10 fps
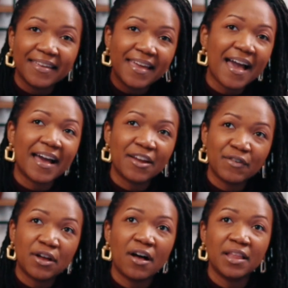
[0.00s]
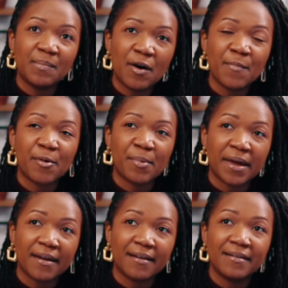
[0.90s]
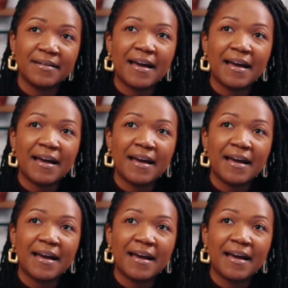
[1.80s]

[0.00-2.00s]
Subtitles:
yeah, I can recall a moment where